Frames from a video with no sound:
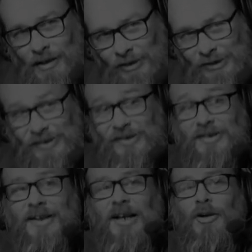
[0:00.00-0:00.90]
artists
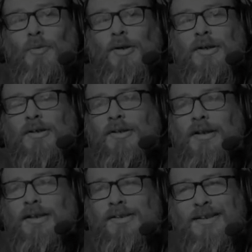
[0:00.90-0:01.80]
and the artwork
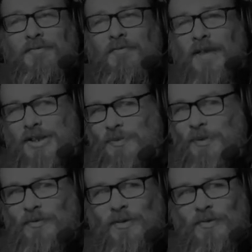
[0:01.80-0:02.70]
as an
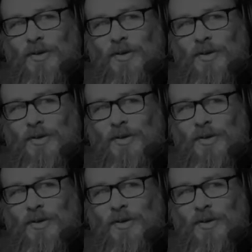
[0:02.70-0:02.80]
investment for the